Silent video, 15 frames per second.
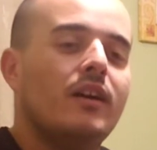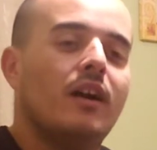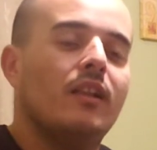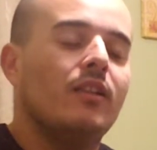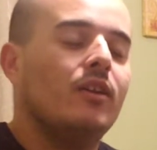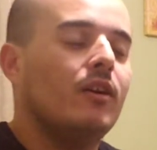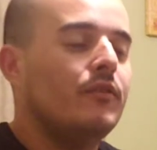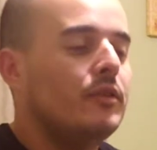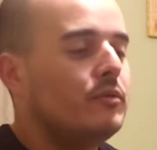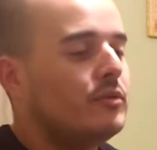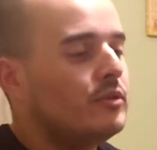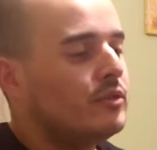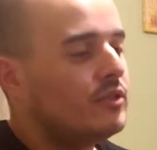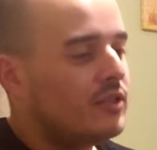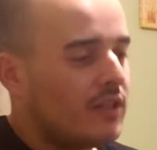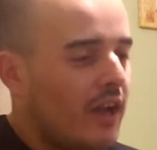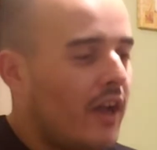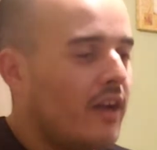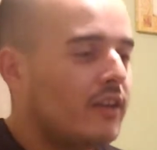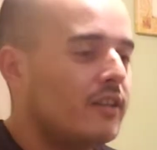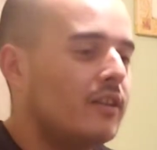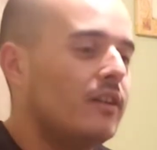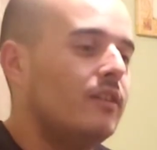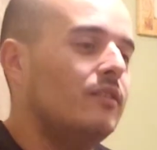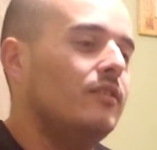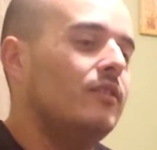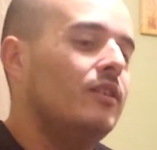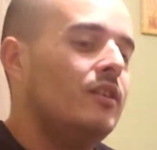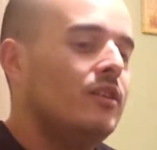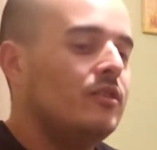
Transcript: I love it when Shaq and